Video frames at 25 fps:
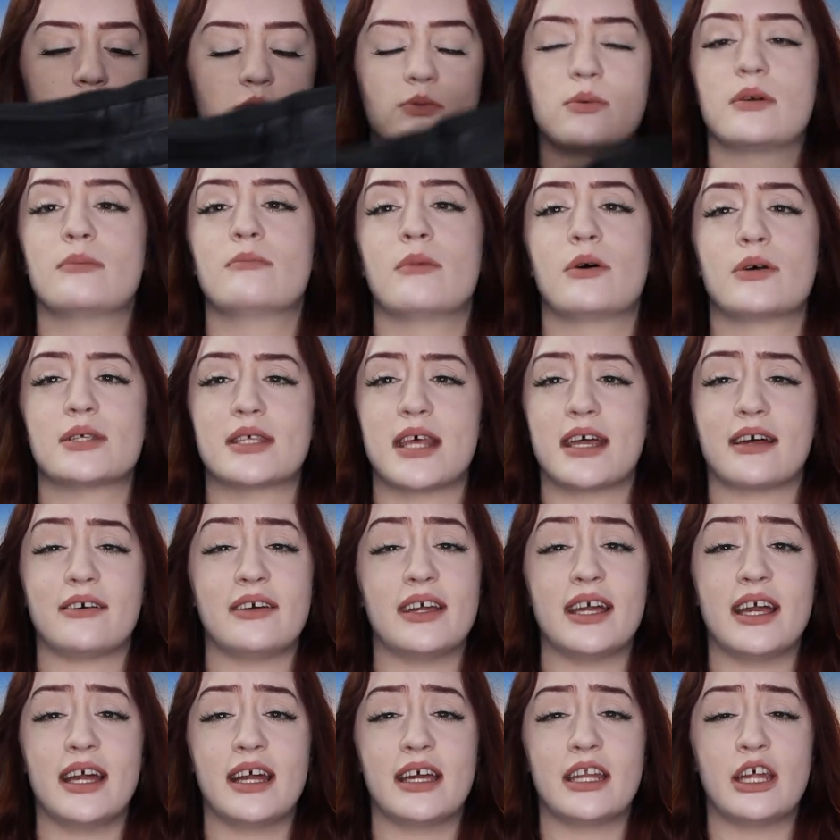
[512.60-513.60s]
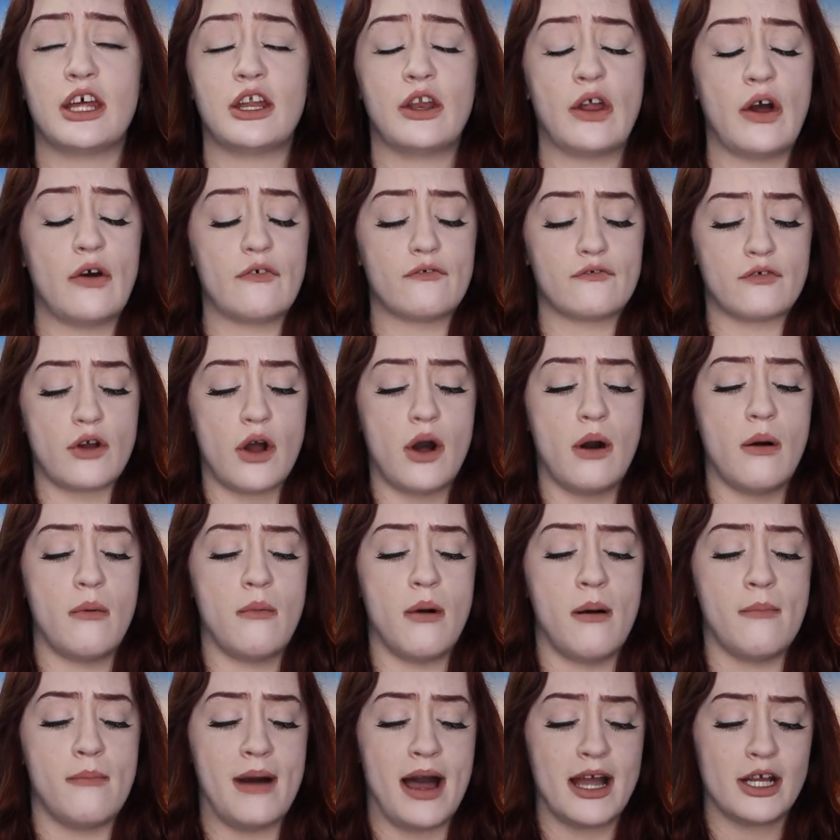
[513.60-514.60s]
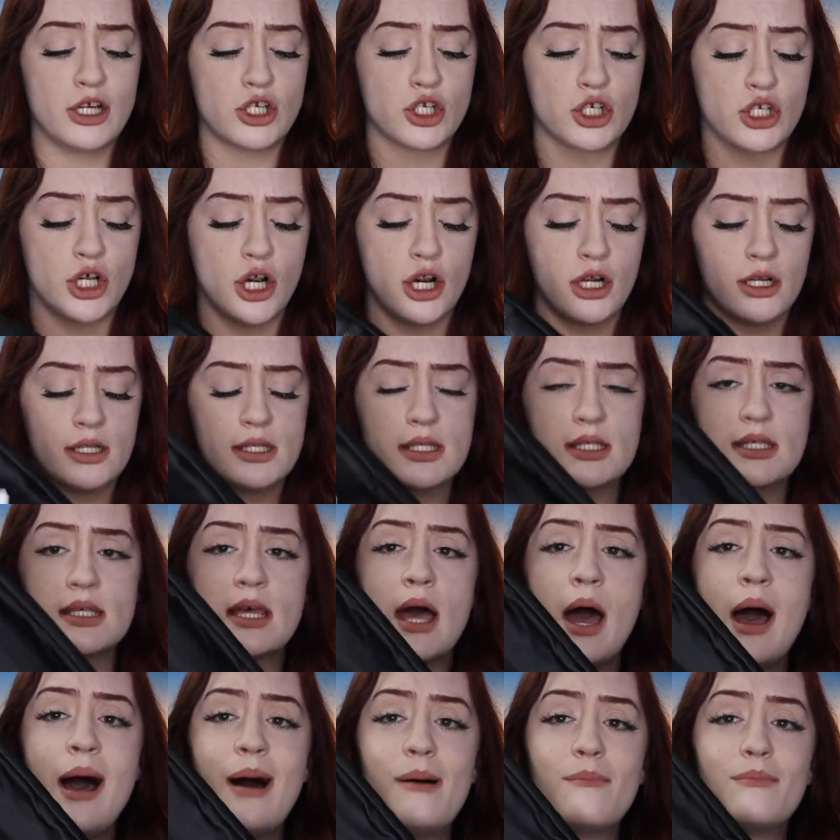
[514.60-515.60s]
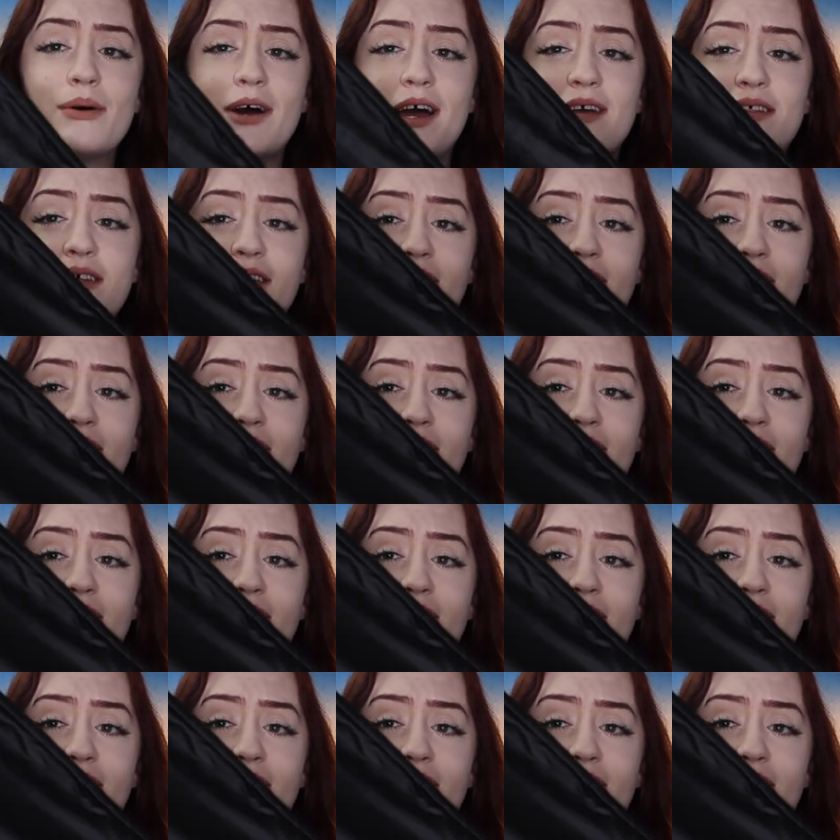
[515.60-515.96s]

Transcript: which would be most likely hidden from my shirts but I